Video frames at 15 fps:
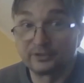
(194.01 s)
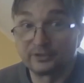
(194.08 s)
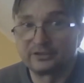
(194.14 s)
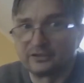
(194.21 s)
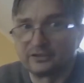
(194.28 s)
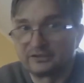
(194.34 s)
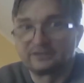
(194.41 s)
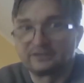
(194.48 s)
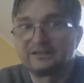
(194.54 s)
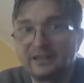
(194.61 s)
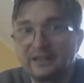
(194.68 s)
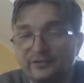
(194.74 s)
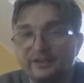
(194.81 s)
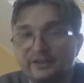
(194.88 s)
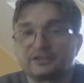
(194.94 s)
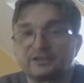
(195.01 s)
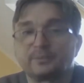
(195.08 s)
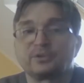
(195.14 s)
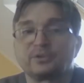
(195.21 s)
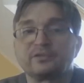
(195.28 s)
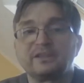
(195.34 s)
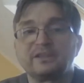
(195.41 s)
The C-alpha atoms
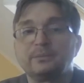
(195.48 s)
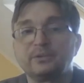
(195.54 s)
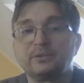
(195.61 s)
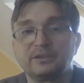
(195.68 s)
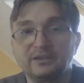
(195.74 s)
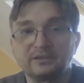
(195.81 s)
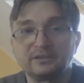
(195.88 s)
of neighboring